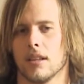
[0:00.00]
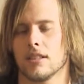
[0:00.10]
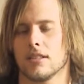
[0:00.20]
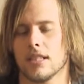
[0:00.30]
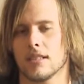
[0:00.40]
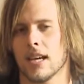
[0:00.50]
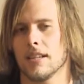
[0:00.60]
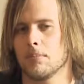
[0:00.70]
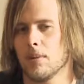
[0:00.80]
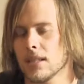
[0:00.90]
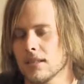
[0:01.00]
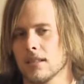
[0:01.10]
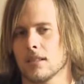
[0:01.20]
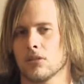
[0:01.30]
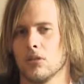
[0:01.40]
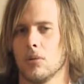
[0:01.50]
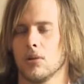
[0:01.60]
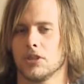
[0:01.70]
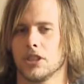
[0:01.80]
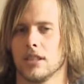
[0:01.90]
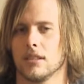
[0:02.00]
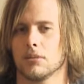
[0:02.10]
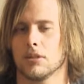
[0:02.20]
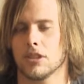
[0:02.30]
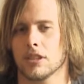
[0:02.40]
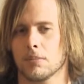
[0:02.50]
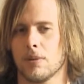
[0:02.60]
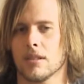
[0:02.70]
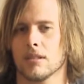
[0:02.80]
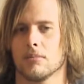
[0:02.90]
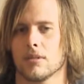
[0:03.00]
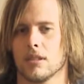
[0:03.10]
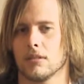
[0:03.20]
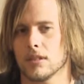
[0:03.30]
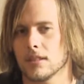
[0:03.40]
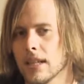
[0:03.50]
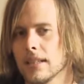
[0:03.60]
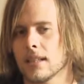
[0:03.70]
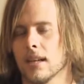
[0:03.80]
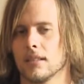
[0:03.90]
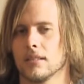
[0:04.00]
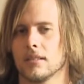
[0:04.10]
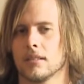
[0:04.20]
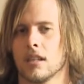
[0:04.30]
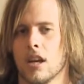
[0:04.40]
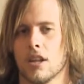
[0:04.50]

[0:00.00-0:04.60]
It's dictated by six or more genes which express themselves as eight colours.